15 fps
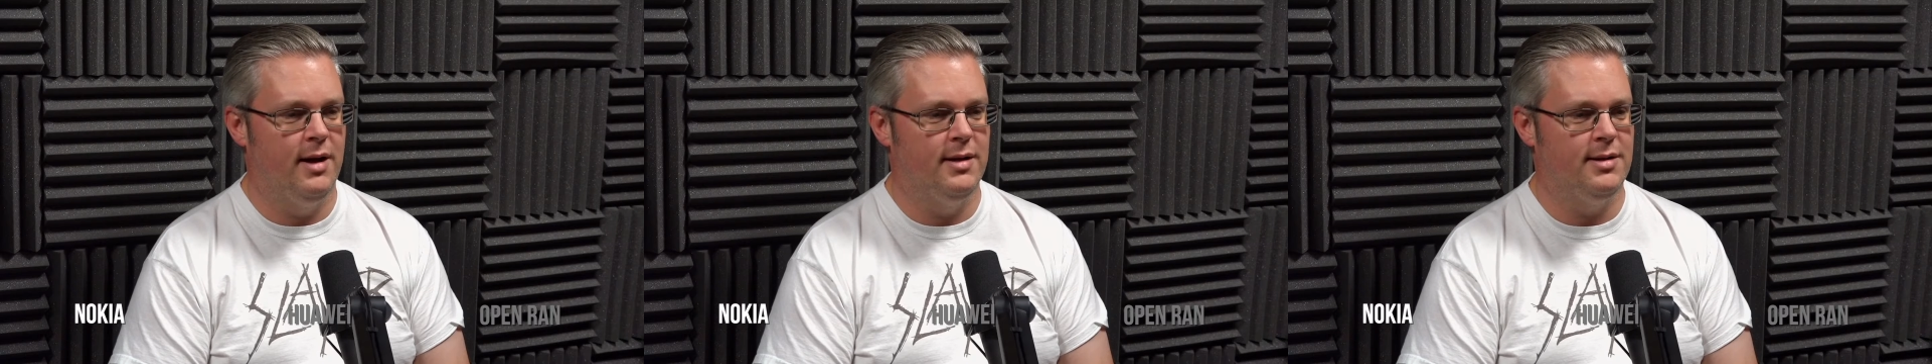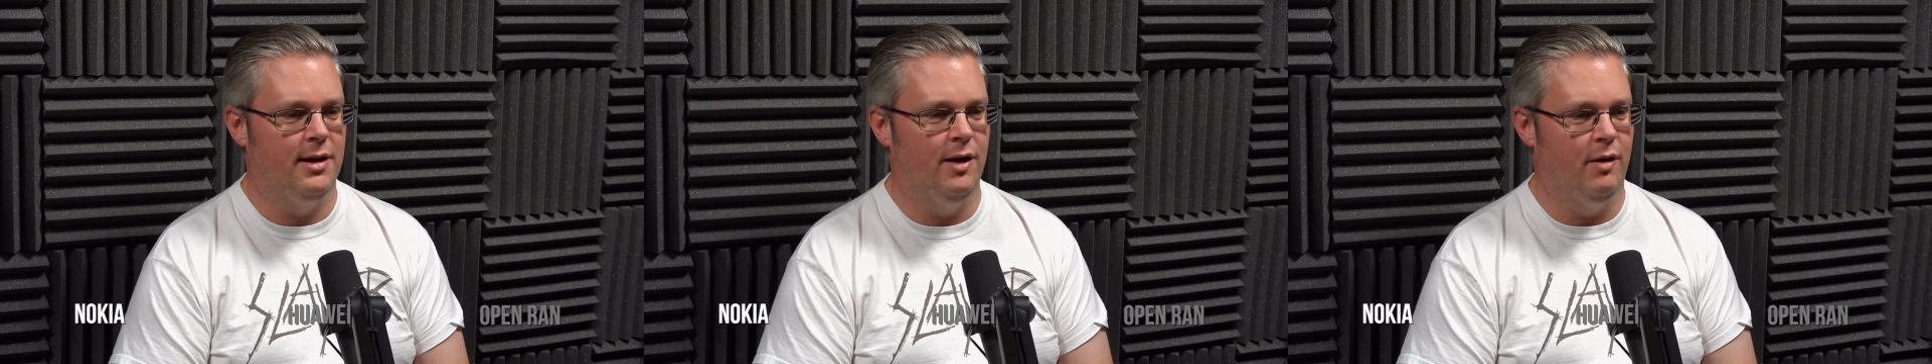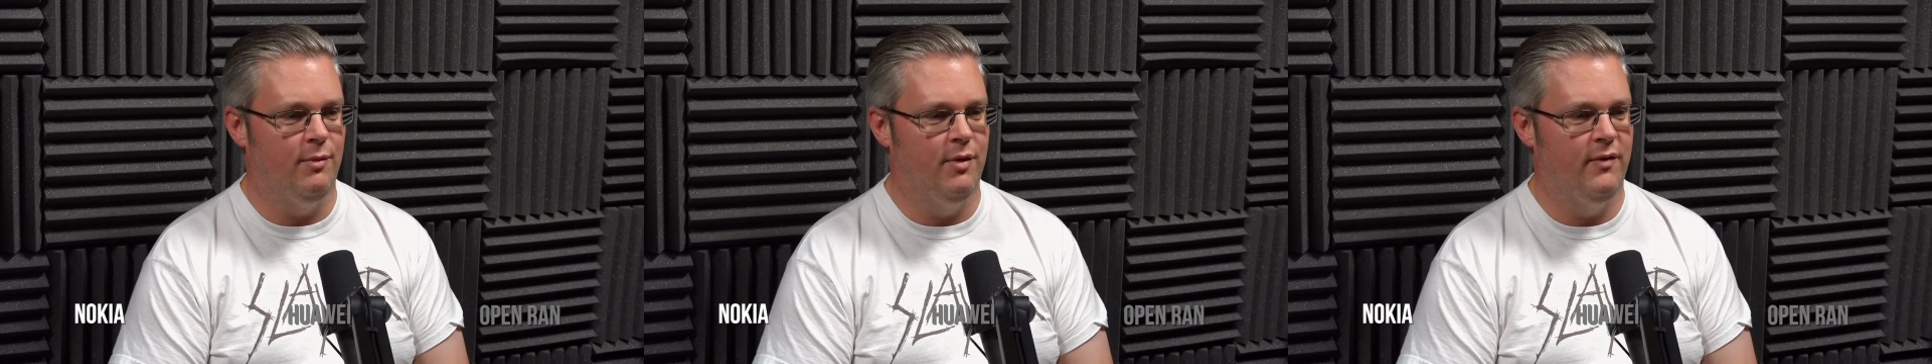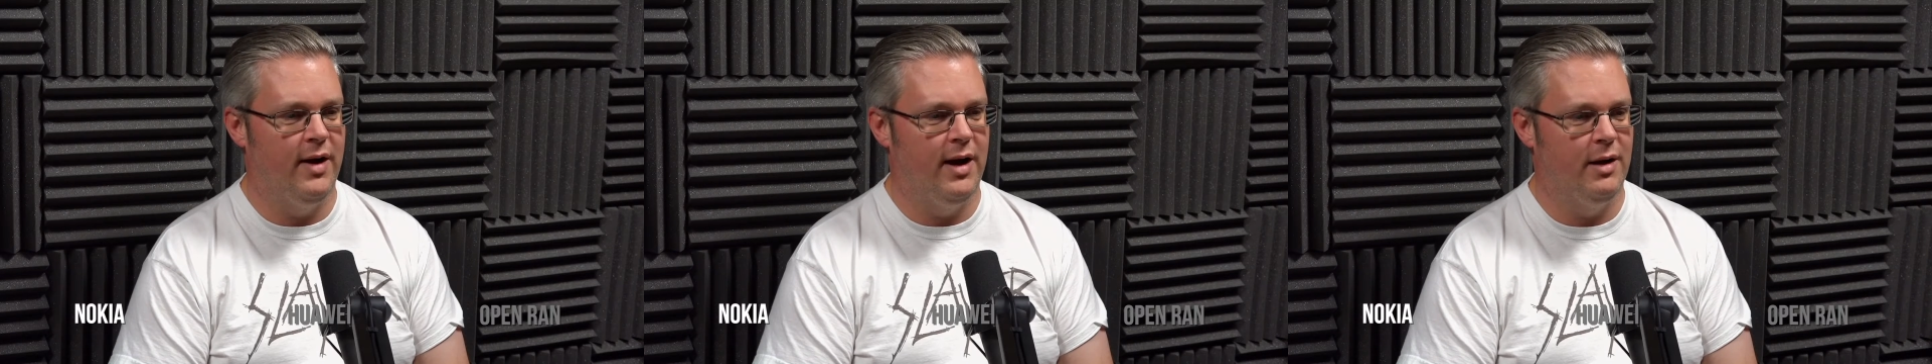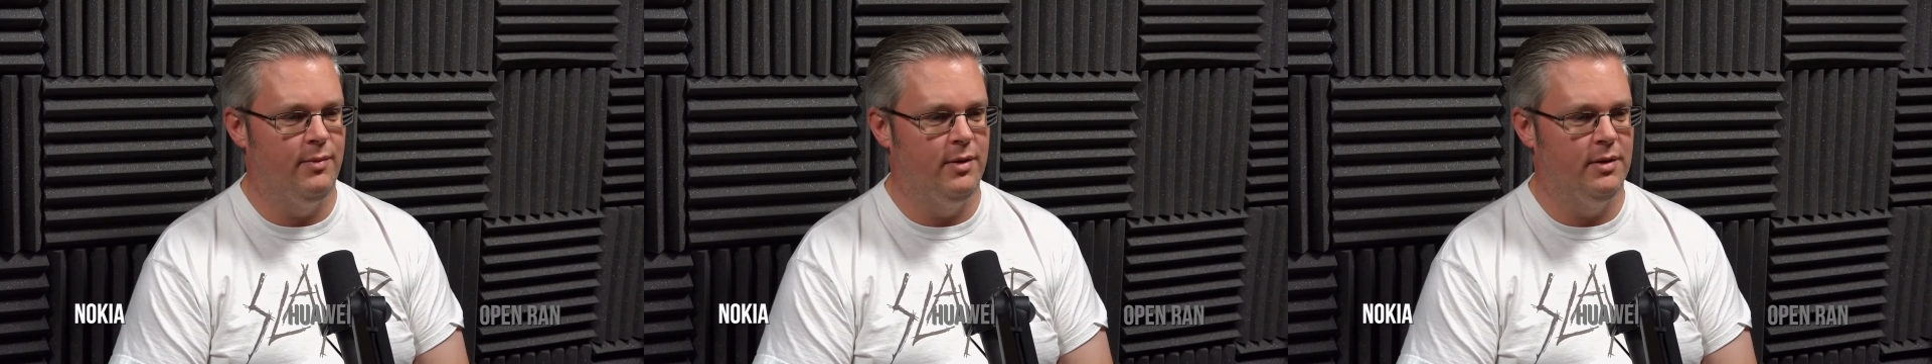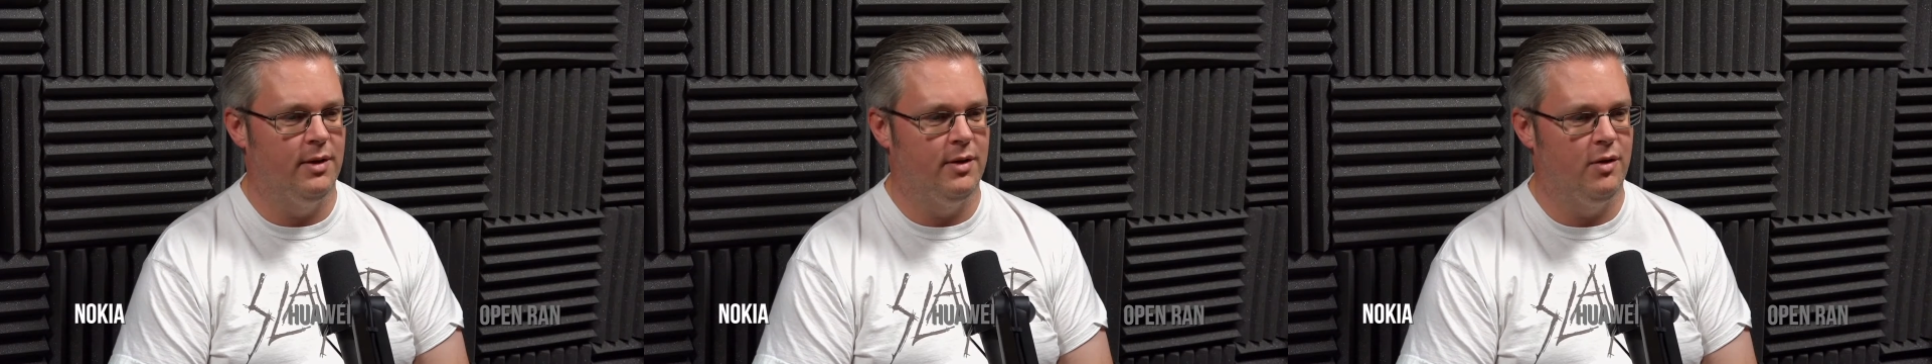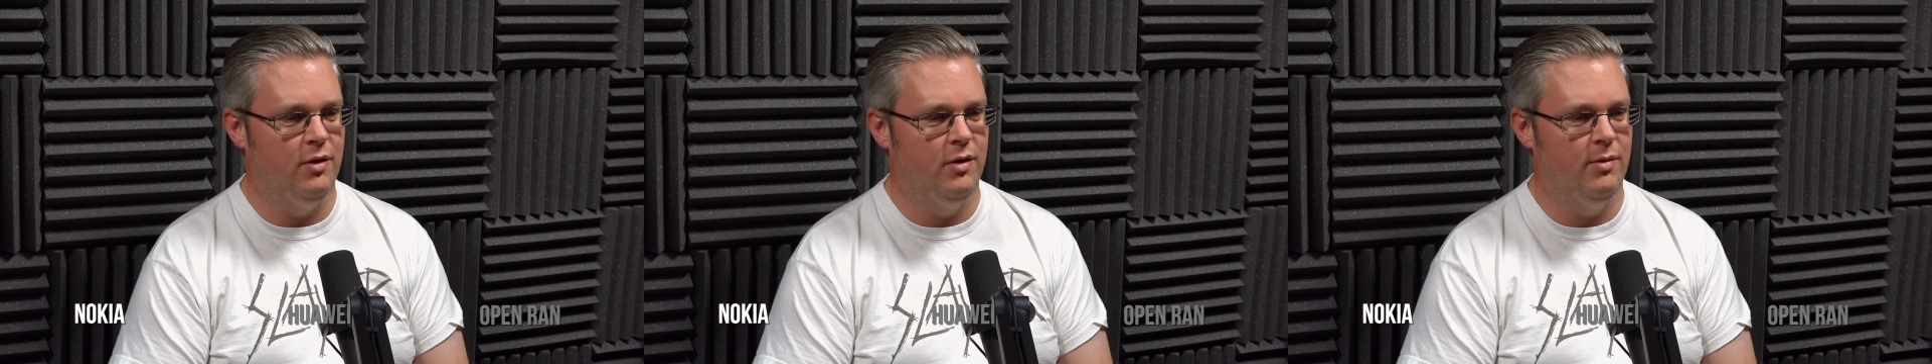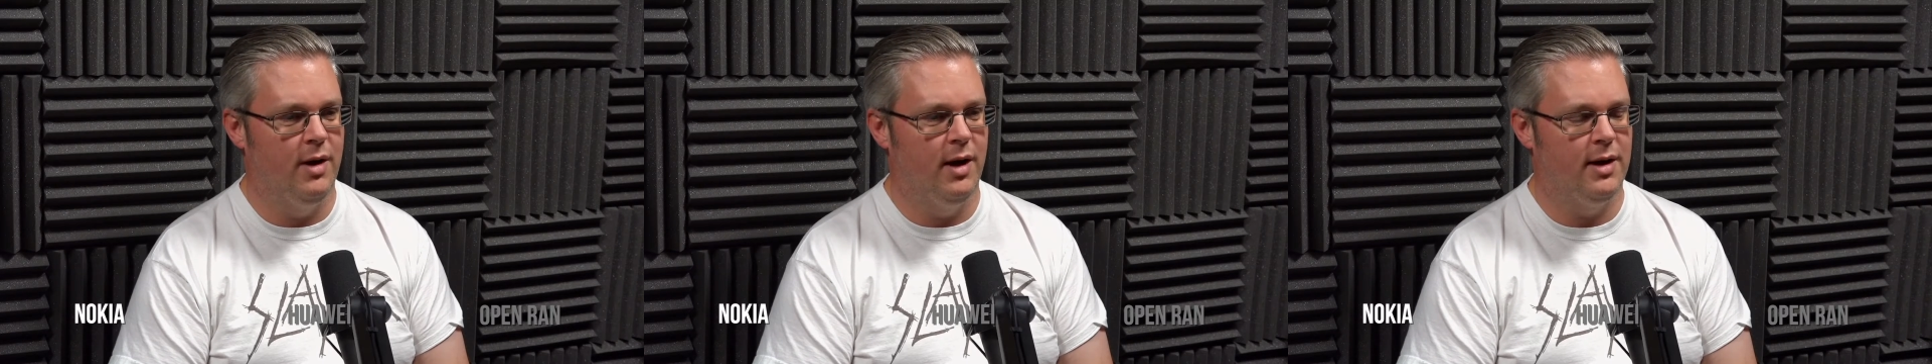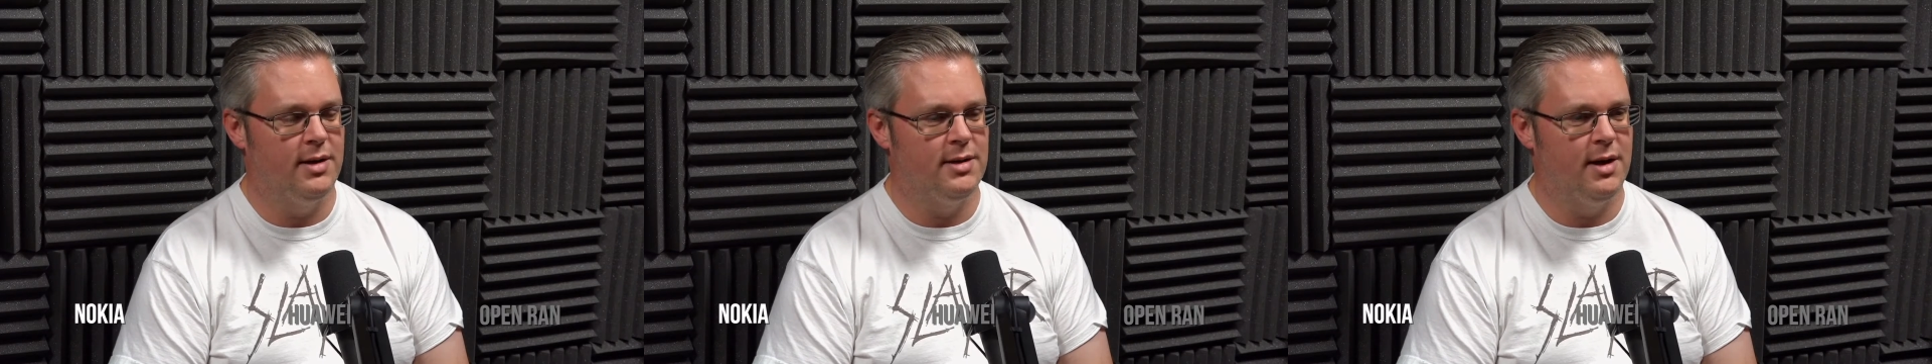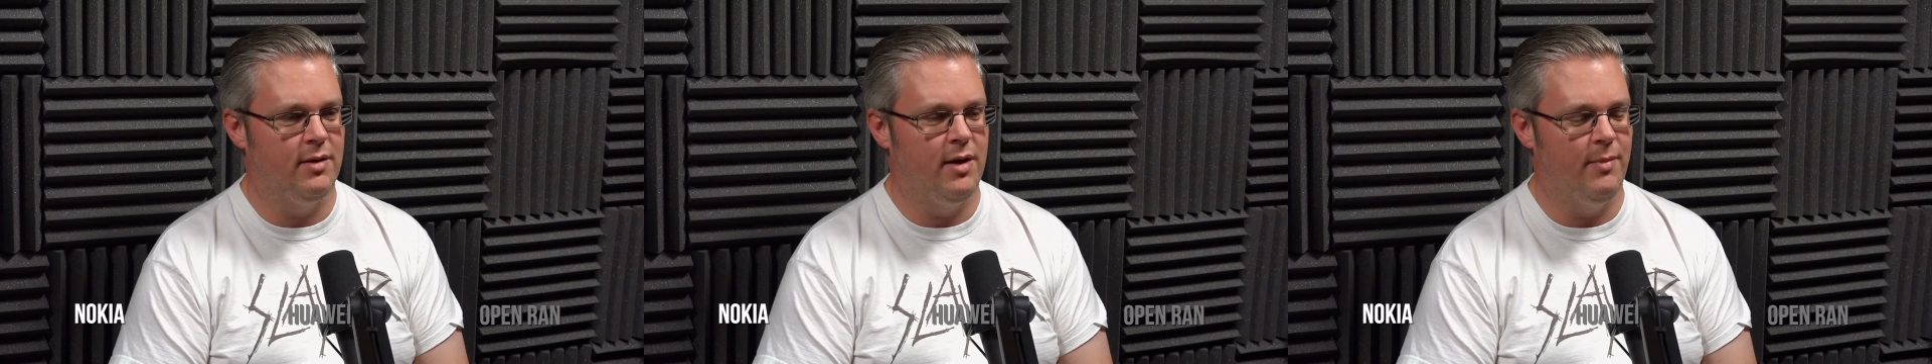is a lot more valuable than the core work,
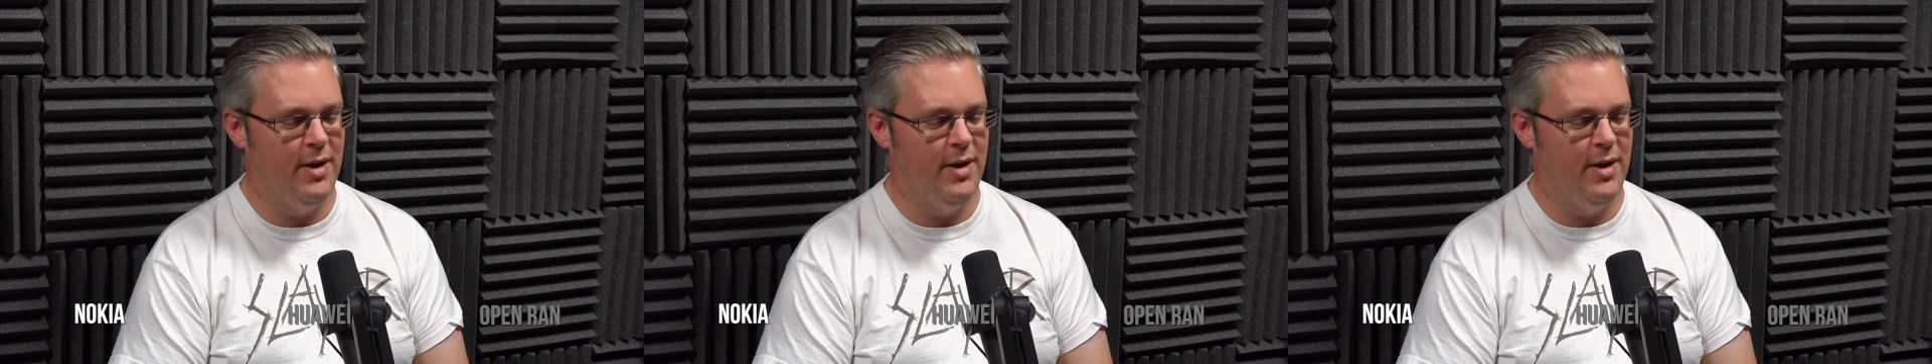is that right?